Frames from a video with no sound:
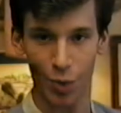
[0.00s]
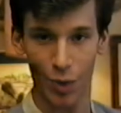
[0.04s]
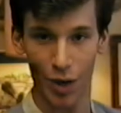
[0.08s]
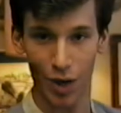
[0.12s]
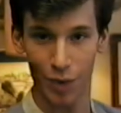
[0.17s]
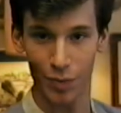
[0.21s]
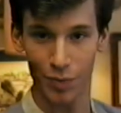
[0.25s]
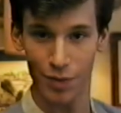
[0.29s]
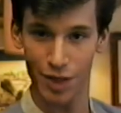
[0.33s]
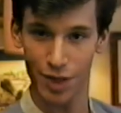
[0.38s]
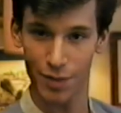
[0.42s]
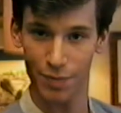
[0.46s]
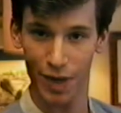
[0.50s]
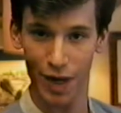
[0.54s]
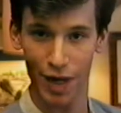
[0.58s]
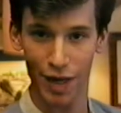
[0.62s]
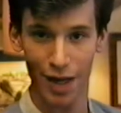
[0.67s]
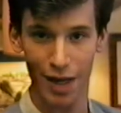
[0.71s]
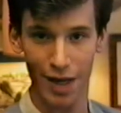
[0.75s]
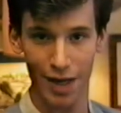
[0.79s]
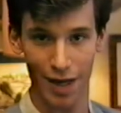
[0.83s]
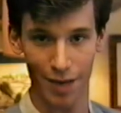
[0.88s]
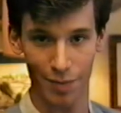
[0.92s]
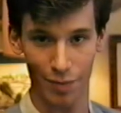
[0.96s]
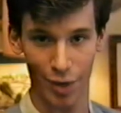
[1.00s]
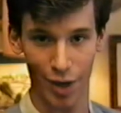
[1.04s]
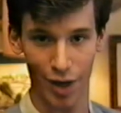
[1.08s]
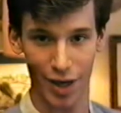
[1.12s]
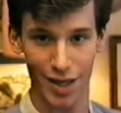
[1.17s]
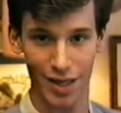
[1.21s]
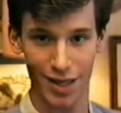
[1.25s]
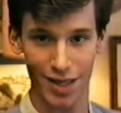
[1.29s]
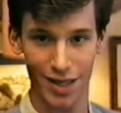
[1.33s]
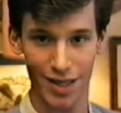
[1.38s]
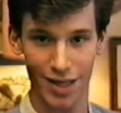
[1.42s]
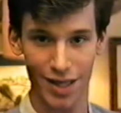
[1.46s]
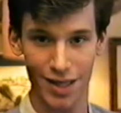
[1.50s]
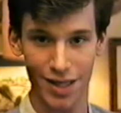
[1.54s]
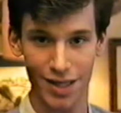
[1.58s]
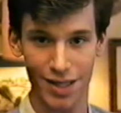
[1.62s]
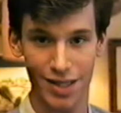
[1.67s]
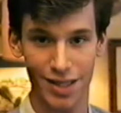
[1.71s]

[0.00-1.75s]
Welcome to Spotlight. I'm Rian Keating.